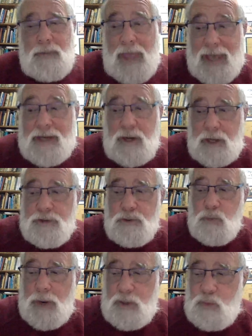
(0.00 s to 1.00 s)
and other
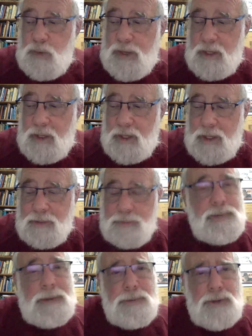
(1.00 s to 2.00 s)
right wing
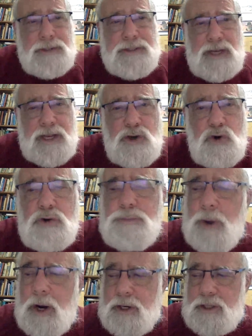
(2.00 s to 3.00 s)
people in the Likud
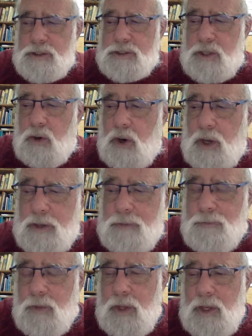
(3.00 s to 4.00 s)
party and so on.
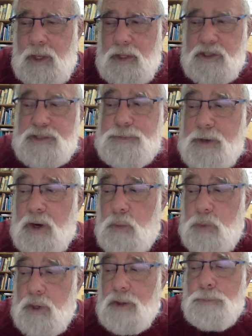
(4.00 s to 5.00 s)
There's been a
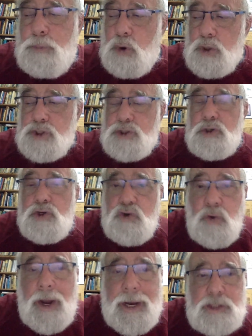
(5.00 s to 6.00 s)
real push to
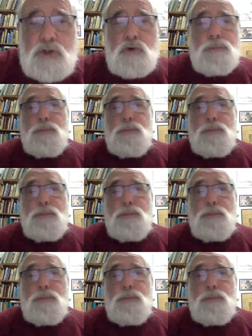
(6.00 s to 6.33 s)
try to